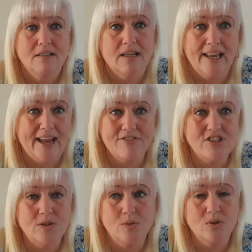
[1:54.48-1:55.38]
I have
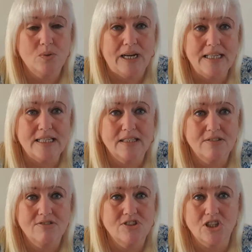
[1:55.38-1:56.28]
to, otherwise I
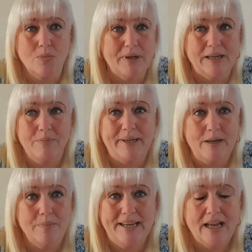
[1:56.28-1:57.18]
just go bigger and bigger
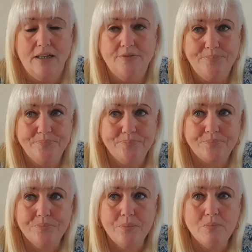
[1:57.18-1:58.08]
and bigger.
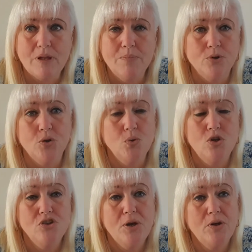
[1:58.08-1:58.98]
But you all
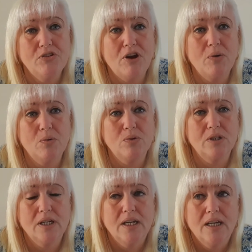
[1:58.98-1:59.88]
know your
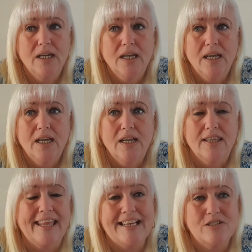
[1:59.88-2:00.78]
own
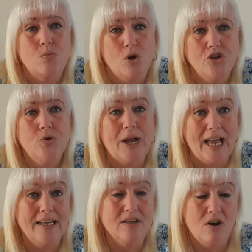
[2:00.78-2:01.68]
things, what you
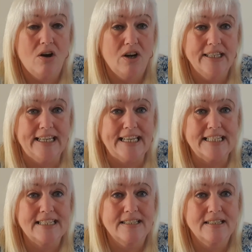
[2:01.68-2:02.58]
can and can't eat.